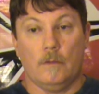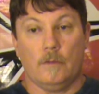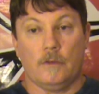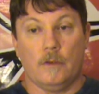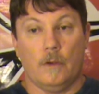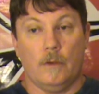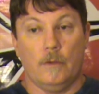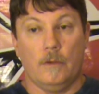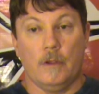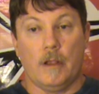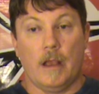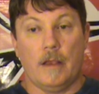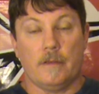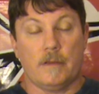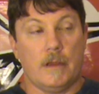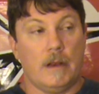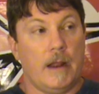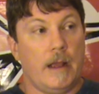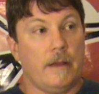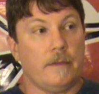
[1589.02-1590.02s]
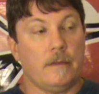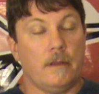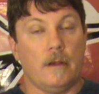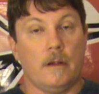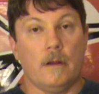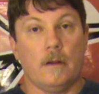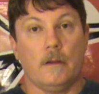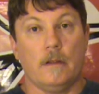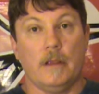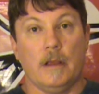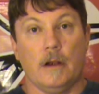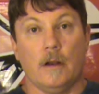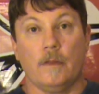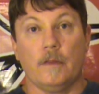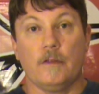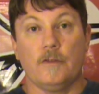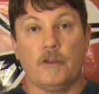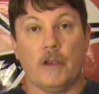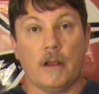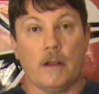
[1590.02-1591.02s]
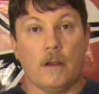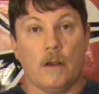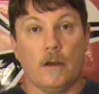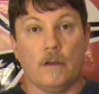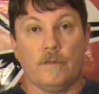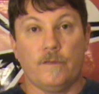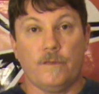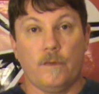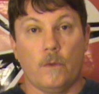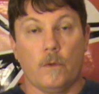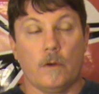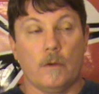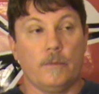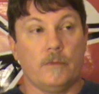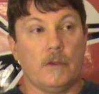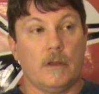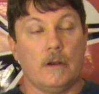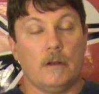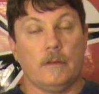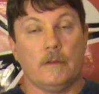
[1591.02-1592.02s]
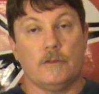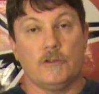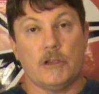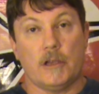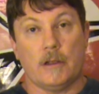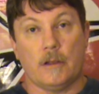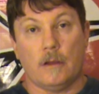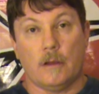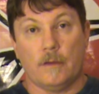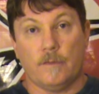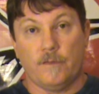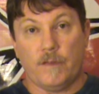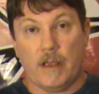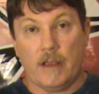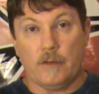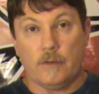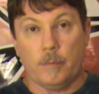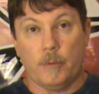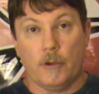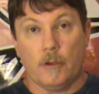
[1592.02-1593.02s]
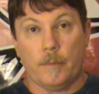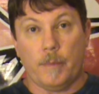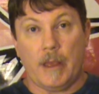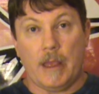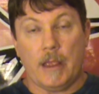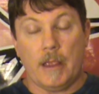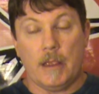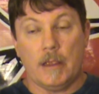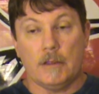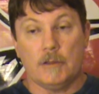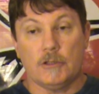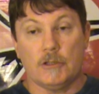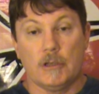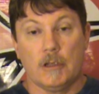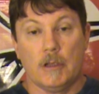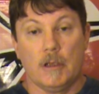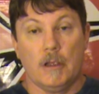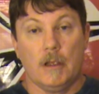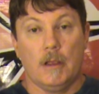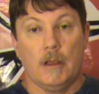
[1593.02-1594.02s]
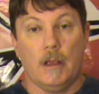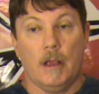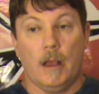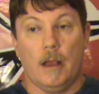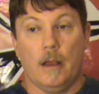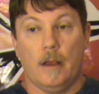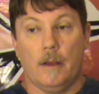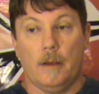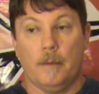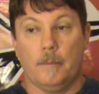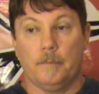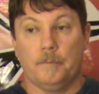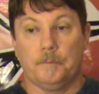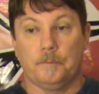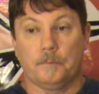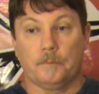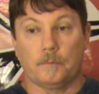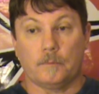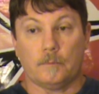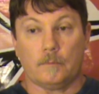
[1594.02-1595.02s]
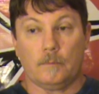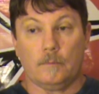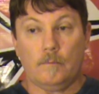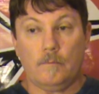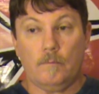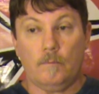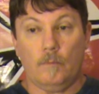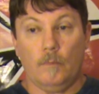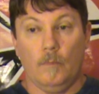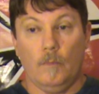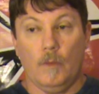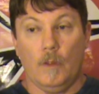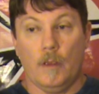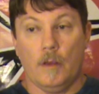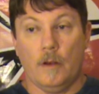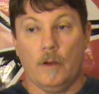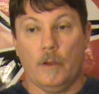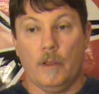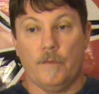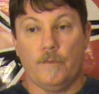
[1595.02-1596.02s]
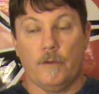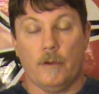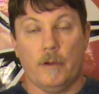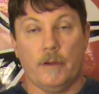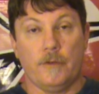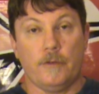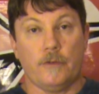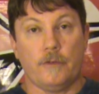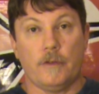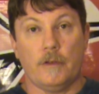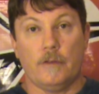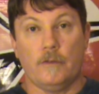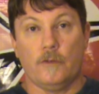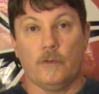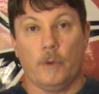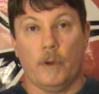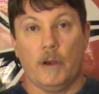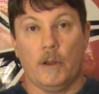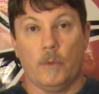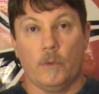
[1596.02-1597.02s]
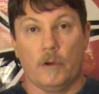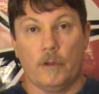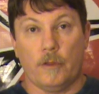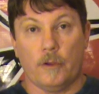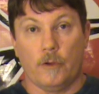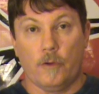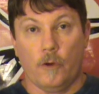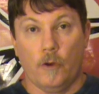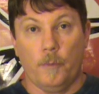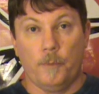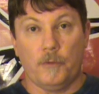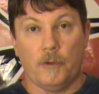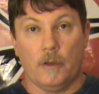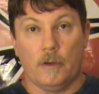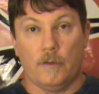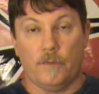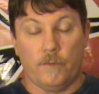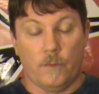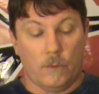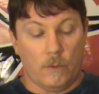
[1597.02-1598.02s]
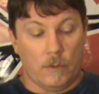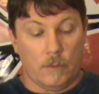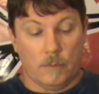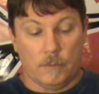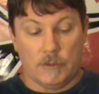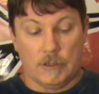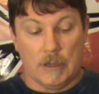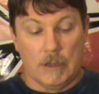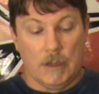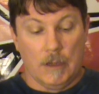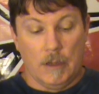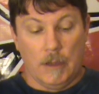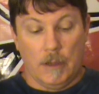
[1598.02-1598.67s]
So you guys get out there, get on the Gen Con forums, get on the Gen Con Facebook page. You know, if you're interested in joining one of the groups on the forums,